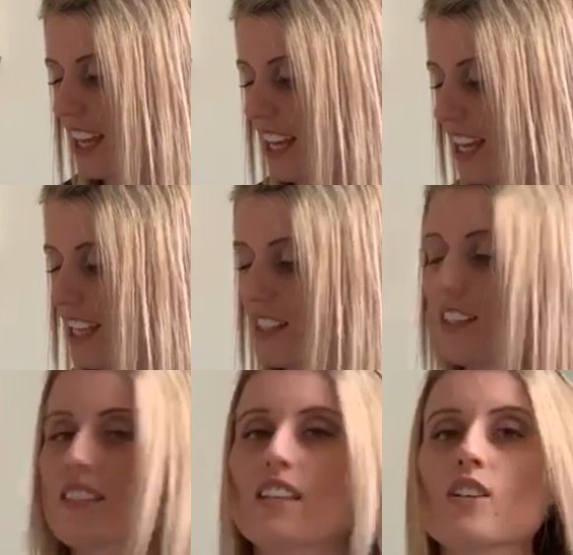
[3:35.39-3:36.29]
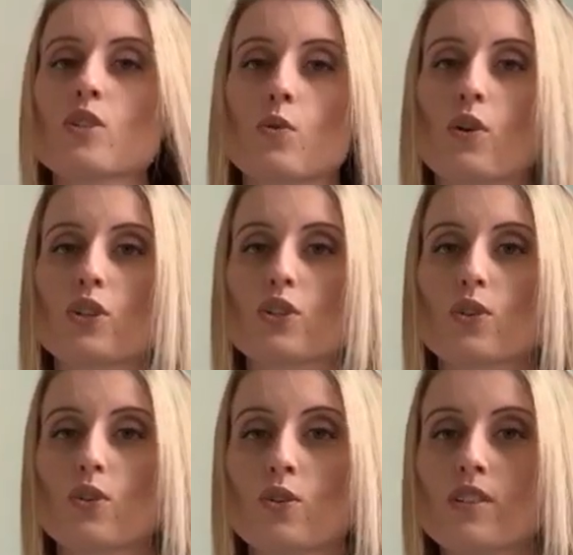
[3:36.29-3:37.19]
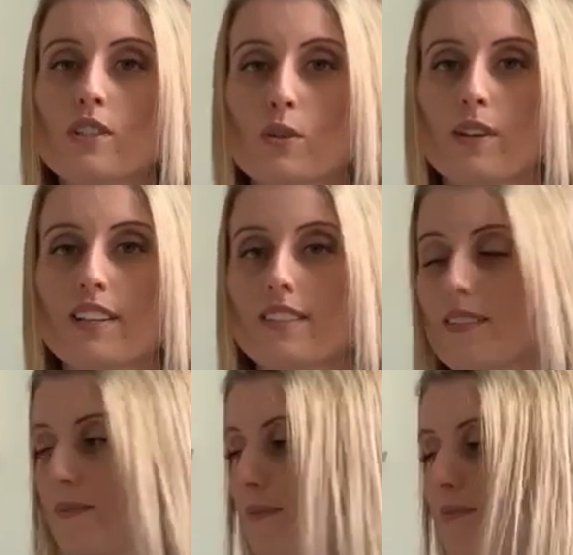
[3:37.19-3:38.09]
It isn't a squash or a squeeze.